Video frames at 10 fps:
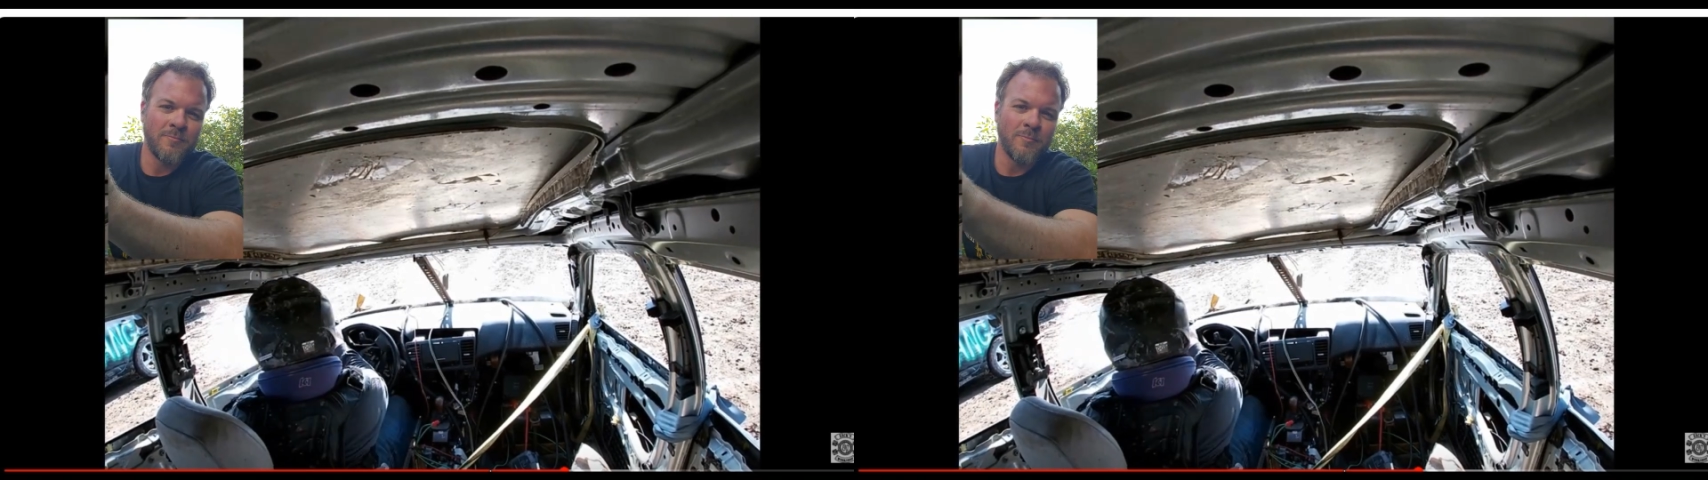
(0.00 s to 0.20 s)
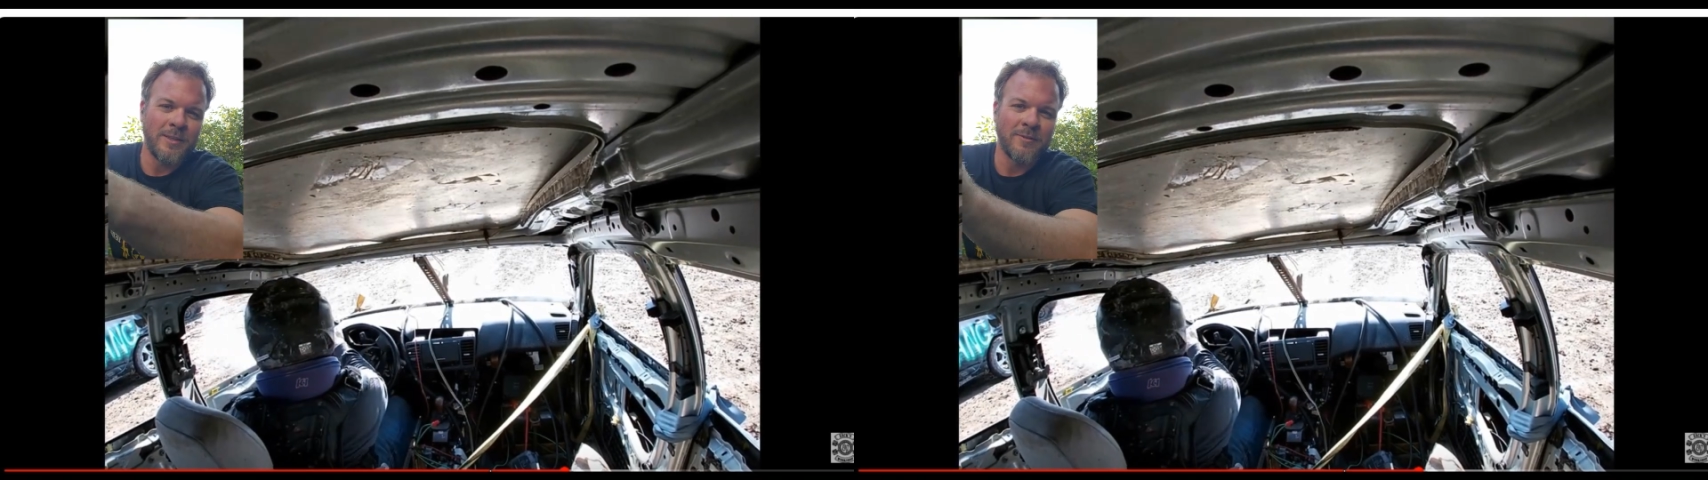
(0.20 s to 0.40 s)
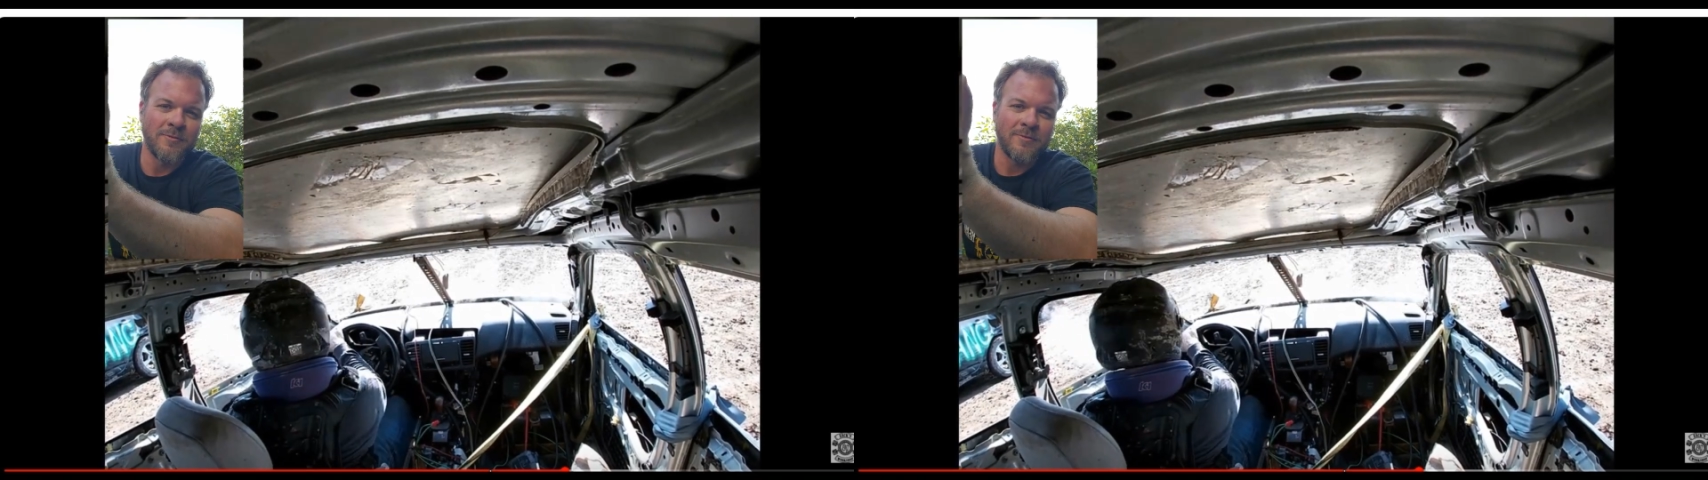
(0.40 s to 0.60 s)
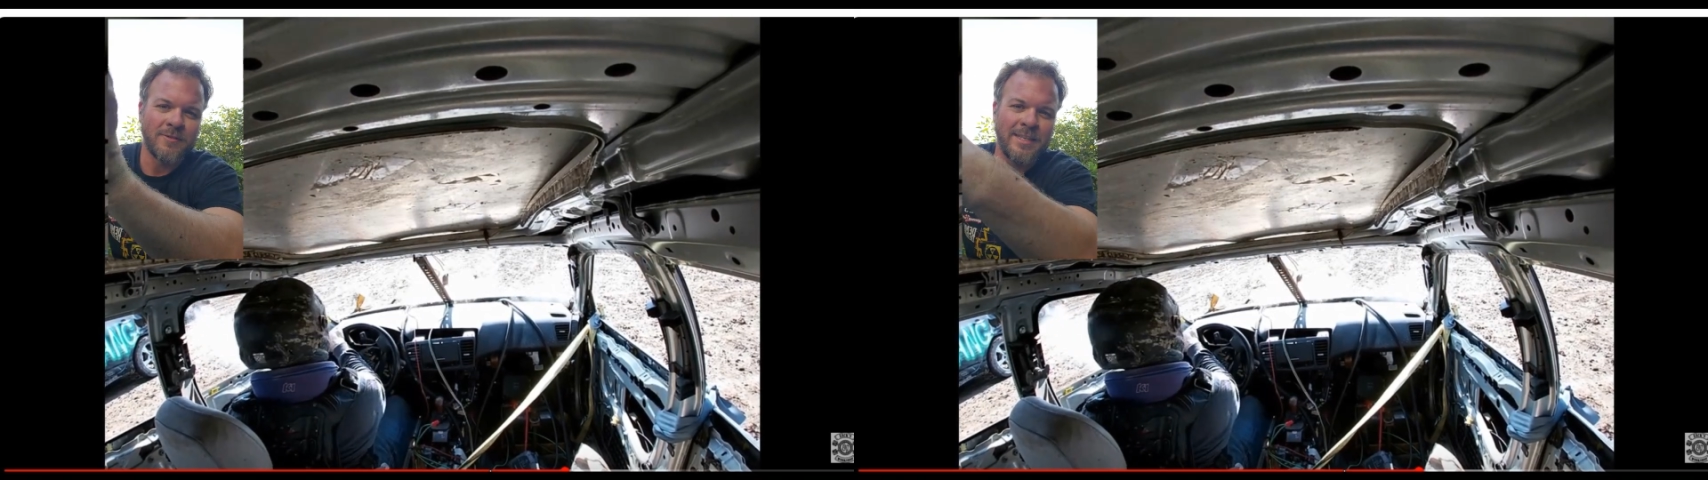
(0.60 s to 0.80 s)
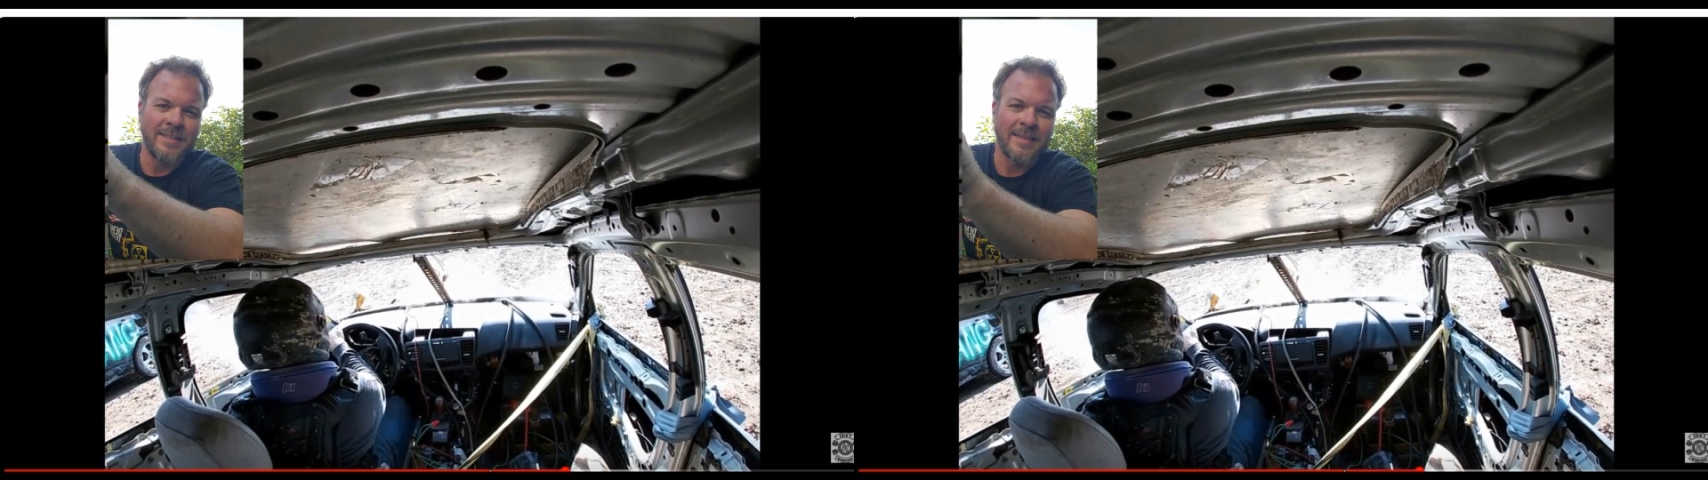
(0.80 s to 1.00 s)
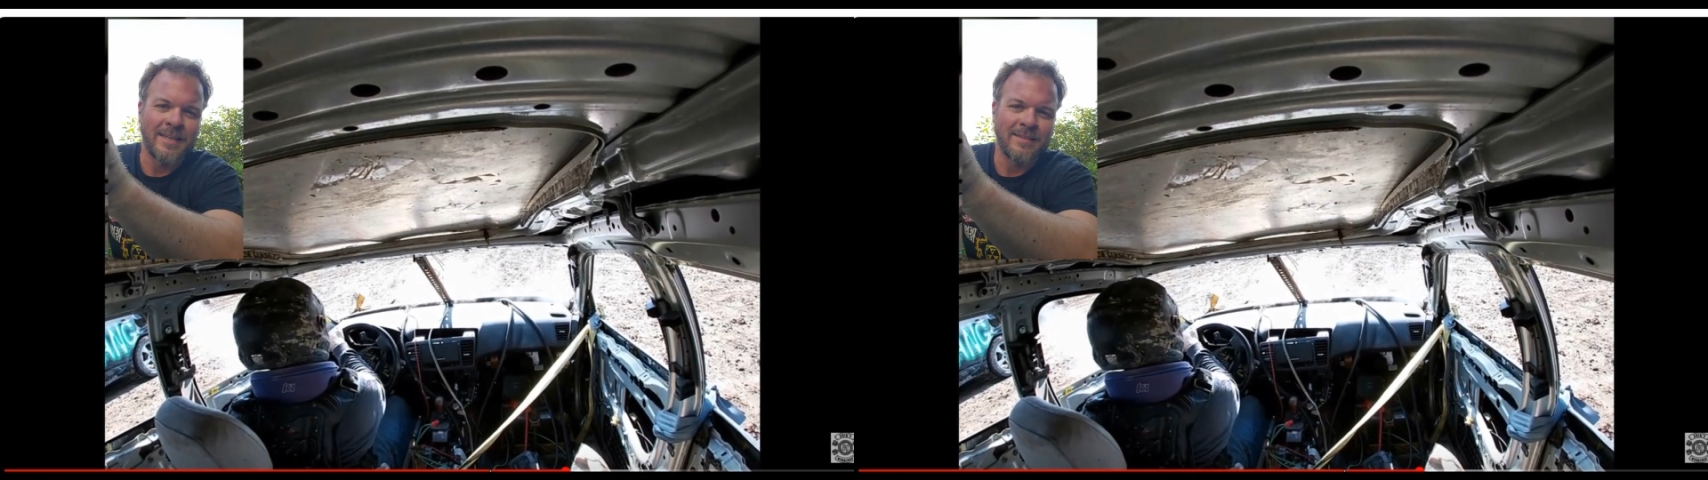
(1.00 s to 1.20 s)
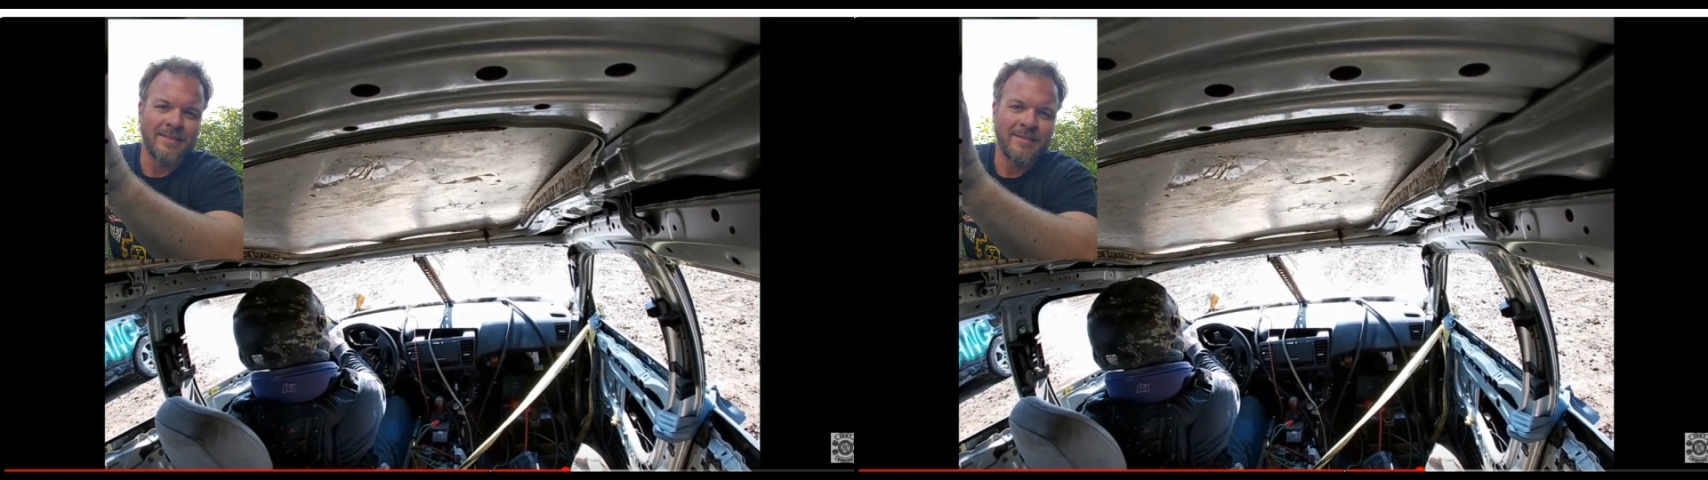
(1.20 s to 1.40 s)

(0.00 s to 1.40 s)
We don't need that.